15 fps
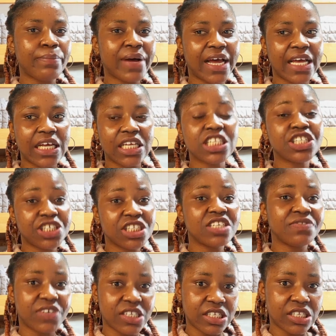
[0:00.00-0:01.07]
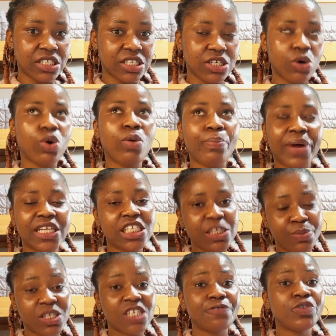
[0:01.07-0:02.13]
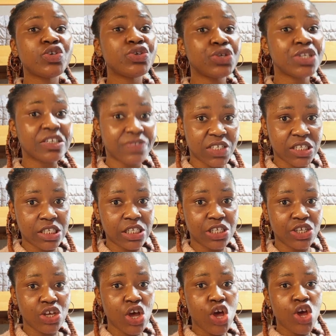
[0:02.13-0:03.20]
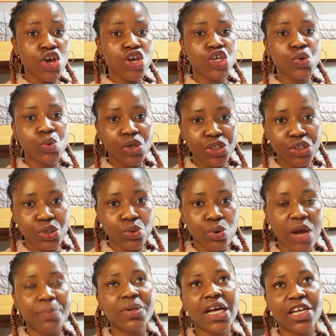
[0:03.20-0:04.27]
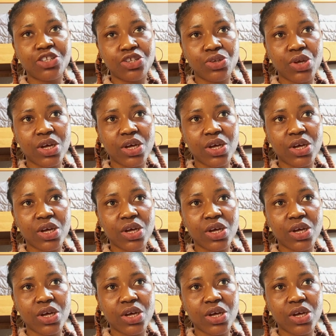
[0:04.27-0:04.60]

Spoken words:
by the university or by the specific university you want to apply to.